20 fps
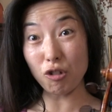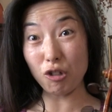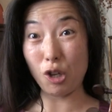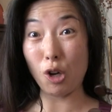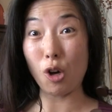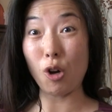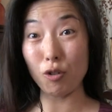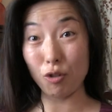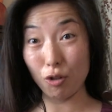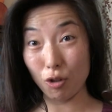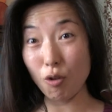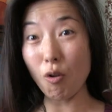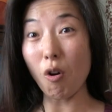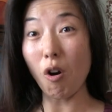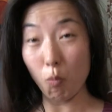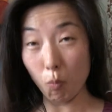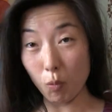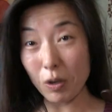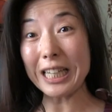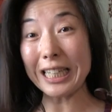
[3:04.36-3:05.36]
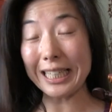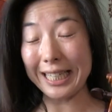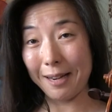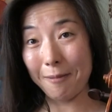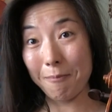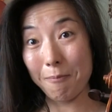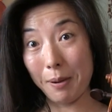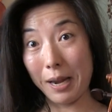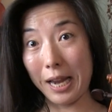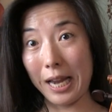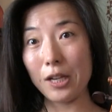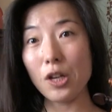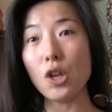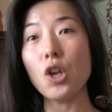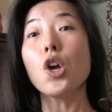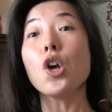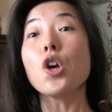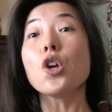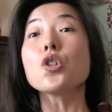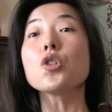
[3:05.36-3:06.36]
long, you will get pain.
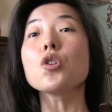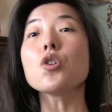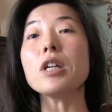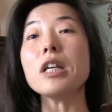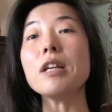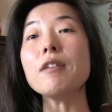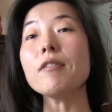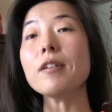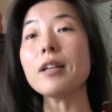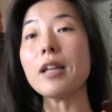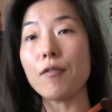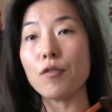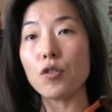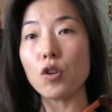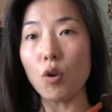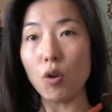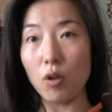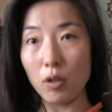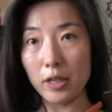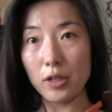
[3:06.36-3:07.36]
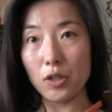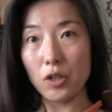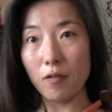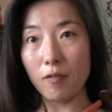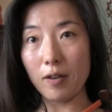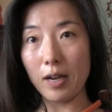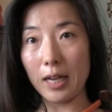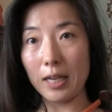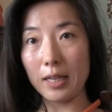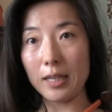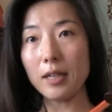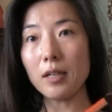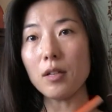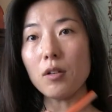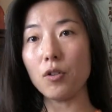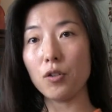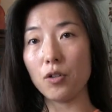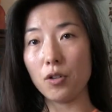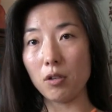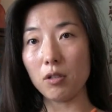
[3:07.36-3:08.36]
So even after holding your violin,
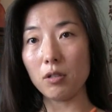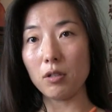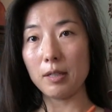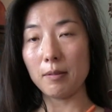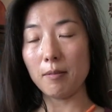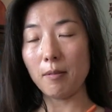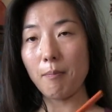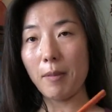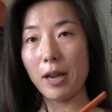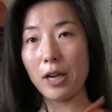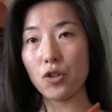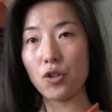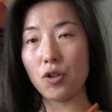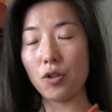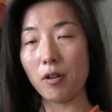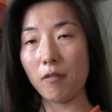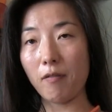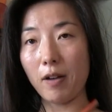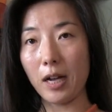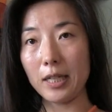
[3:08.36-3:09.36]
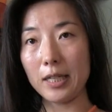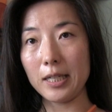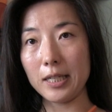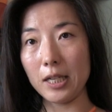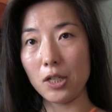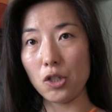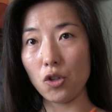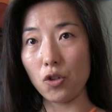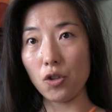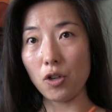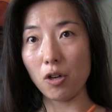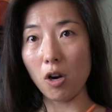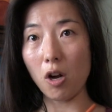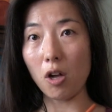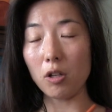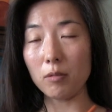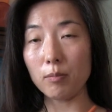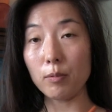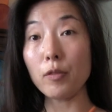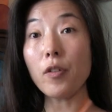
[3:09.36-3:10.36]
on your, make sure the violin sits on your
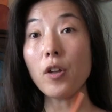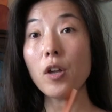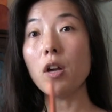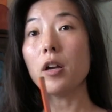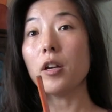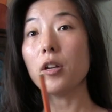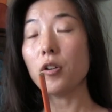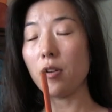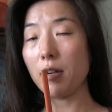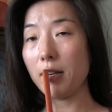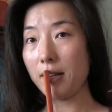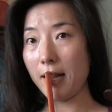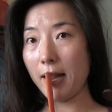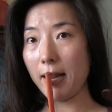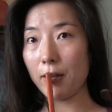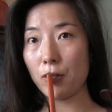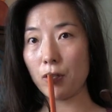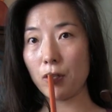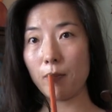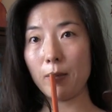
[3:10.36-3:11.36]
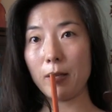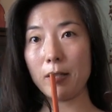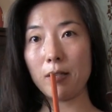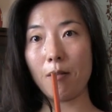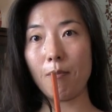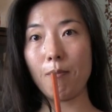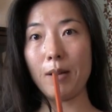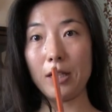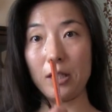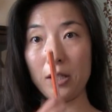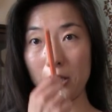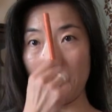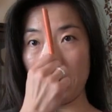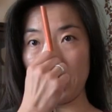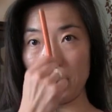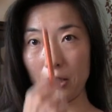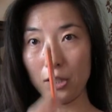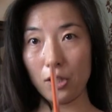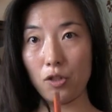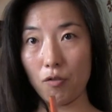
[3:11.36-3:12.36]
collarbone, your neck should be somewhat stay
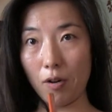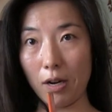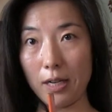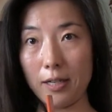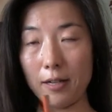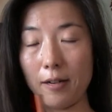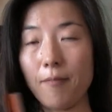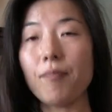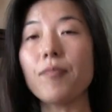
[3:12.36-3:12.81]
straight.